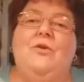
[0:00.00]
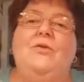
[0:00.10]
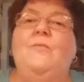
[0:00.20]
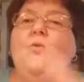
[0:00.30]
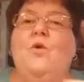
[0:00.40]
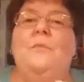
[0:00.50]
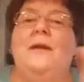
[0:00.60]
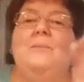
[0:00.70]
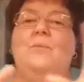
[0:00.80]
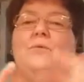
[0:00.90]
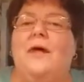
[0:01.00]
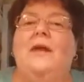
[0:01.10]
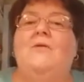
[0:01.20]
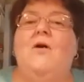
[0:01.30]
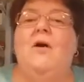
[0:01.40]
And the more people
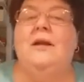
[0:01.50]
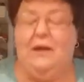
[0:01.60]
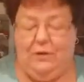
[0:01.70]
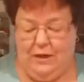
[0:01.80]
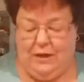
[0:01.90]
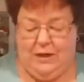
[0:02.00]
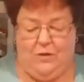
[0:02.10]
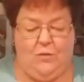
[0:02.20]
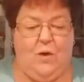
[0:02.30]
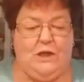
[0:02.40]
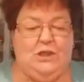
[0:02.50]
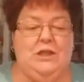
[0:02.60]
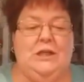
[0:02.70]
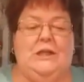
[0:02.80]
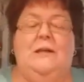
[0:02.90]
that are on here and that are
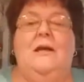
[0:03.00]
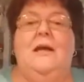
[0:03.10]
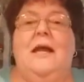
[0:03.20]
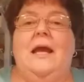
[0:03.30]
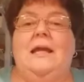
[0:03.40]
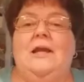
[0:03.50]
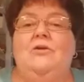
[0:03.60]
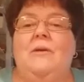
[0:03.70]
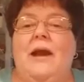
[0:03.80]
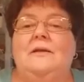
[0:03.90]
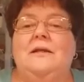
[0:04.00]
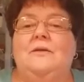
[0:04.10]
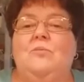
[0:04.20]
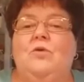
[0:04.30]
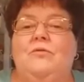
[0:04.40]
watching and interacting,
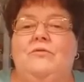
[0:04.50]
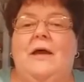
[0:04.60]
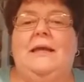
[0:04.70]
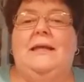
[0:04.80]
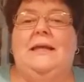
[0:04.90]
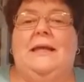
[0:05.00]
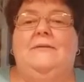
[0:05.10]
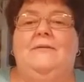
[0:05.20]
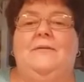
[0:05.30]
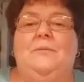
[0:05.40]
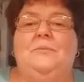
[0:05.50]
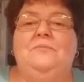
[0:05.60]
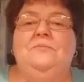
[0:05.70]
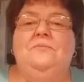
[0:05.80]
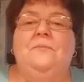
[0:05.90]
the more fun it is.
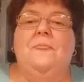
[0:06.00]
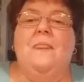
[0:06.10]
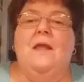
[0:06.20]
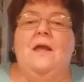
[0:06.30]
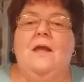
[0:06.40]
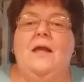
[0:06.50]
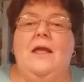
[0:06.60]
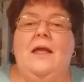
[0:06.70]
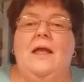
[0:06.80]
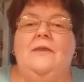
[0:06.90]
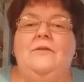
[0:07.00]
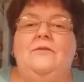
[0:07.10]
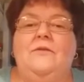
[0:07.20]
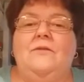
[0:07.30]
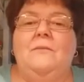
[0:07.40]
And
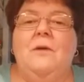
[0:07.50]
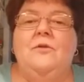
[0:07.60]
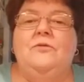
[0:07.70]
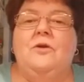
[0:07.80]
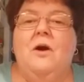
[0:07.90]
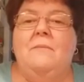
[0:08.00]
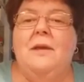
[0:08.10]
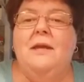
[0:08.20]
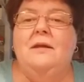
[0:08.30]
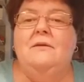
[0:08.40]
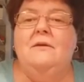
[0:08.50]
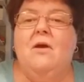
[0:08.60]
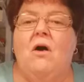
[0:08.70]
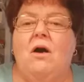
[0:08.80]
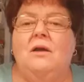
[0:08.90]
this is the most commented
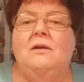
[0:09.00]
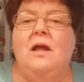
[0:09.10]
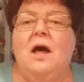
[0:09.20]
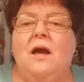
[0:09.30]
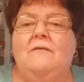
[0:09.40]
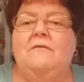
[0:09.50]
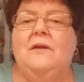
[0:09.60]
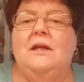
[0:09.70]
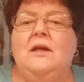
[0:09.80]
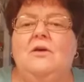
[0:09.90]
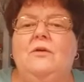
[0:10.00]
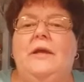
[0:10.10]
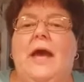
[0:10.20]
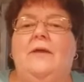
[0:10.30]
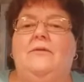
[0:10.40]
on live video
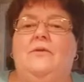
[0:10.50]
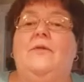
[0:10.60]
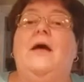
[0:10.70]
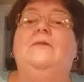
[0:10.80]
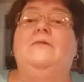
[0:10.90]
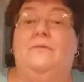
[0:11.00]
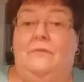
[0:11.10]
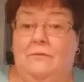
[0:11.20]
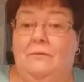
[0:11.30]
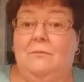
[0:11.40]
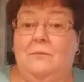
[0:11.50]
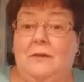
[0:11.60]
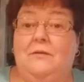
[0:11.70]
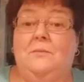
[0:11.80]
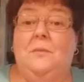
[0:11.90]
yet, so that's
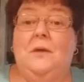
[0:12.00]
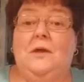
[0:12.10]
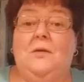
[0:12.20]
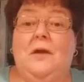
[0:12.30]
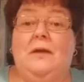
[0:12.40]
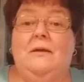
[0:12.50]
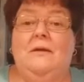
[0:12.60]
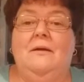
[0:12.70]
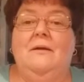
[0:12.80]
pretty good.